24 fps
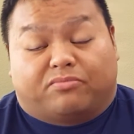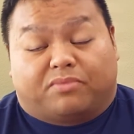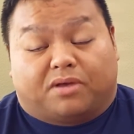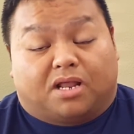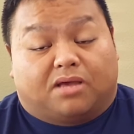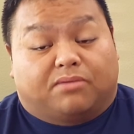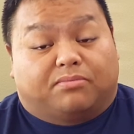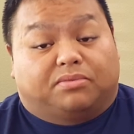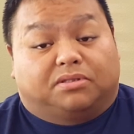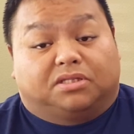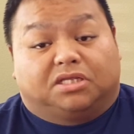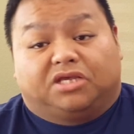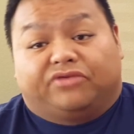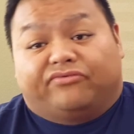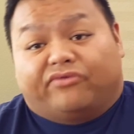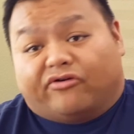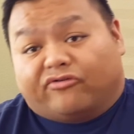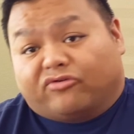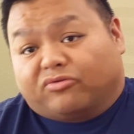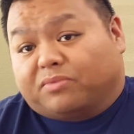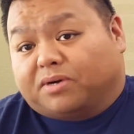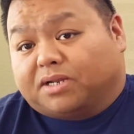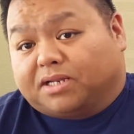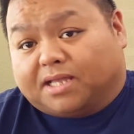but I believe
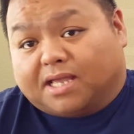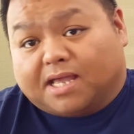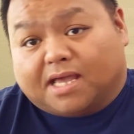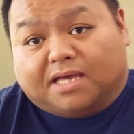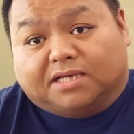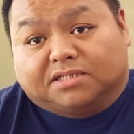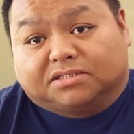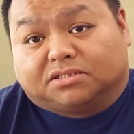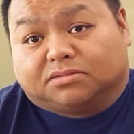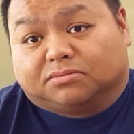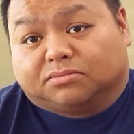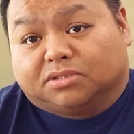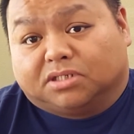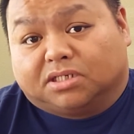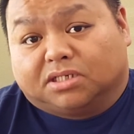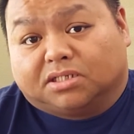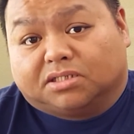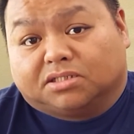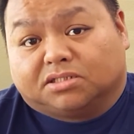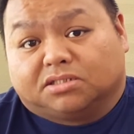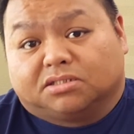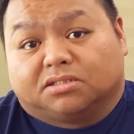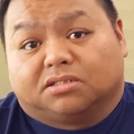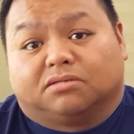everybody has some good
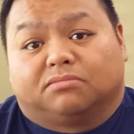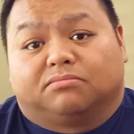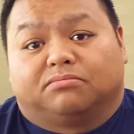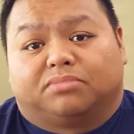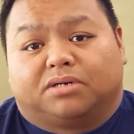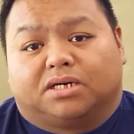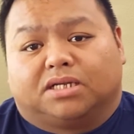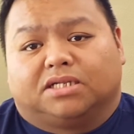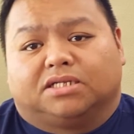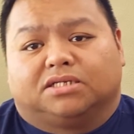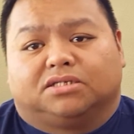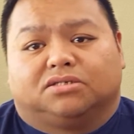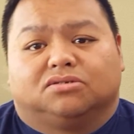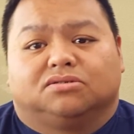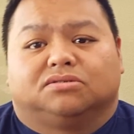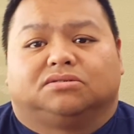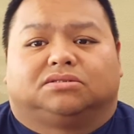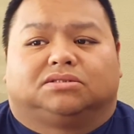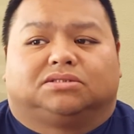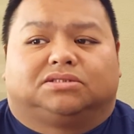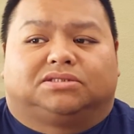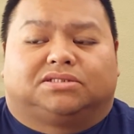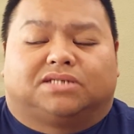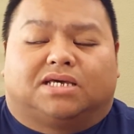into them, but it
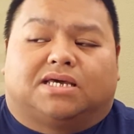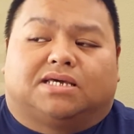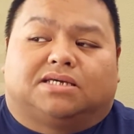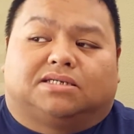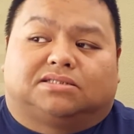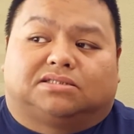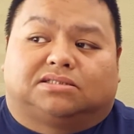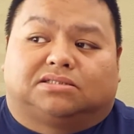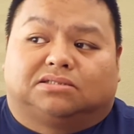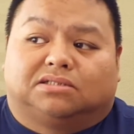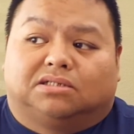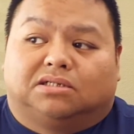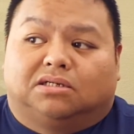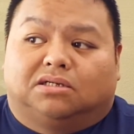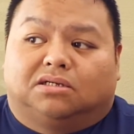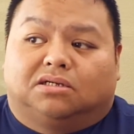usually takes